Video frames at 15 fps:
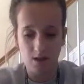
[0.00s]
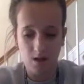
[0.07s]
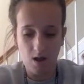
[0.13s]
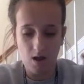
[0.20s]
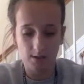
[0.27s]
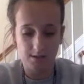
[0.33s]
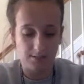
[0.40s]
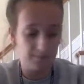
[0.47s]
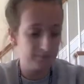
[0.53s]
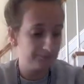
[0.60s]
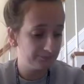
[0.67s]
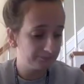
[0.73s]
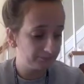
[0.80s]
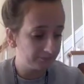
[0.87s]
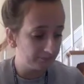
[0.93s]
Awesome.
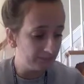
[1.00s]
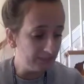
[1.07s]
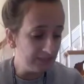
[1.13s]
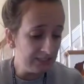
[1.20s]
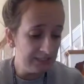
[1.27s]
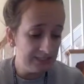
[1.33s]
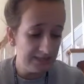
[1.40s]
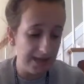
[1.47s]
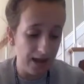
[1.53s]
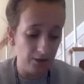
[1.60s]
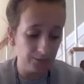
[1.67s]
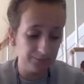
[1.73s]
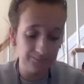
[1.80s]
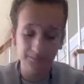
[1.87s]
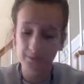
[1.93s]
Now,
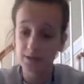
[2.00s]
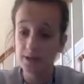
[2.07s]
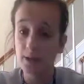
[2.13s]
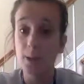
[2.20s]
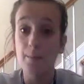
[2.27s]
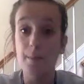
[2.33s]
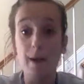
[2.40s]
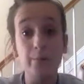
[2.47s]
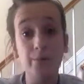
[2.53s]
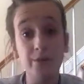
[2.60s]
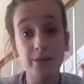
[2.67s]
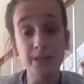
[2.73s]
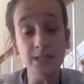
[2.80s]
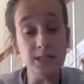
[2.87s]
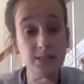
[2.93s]
by
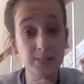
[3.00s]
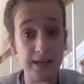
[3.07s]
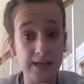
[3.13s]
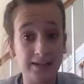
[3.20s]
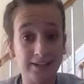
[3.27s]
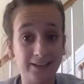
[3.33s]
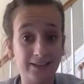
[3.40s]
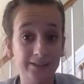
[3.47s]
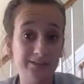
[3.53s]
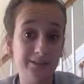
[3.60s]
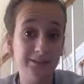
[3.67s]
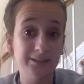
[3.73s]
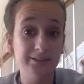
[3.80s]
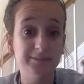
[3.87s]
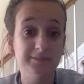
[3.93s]
putting this penny,
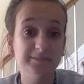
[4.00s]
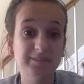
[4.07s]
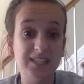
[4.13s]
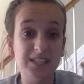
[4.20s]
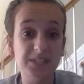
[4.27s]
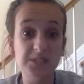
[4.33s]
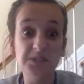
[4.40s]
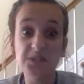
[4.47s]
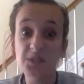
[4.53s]
this